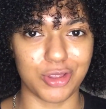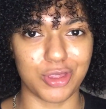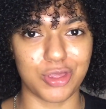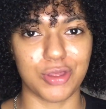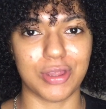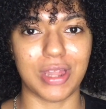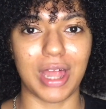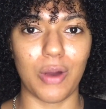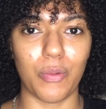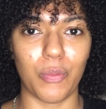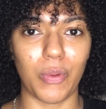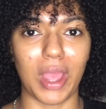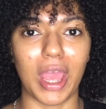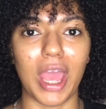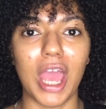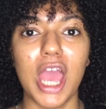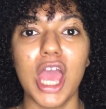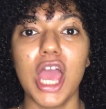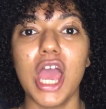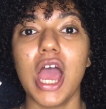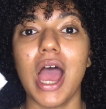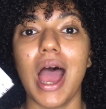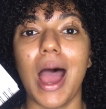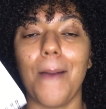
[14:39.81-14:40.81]
So that way
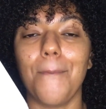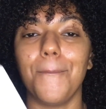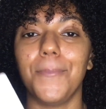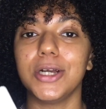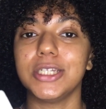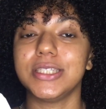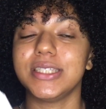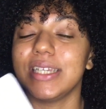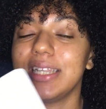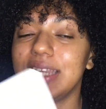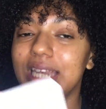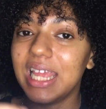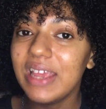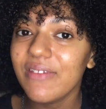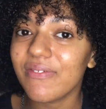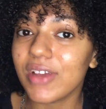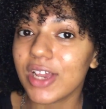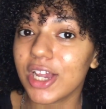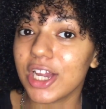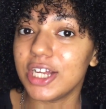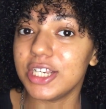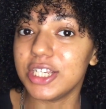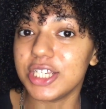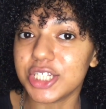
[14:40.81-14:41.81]
I'm putting leave-in
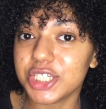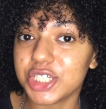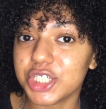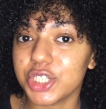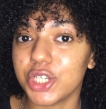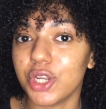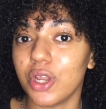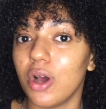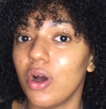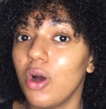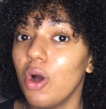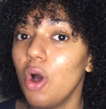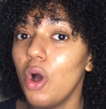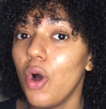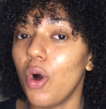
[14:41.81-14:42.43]
conditioner,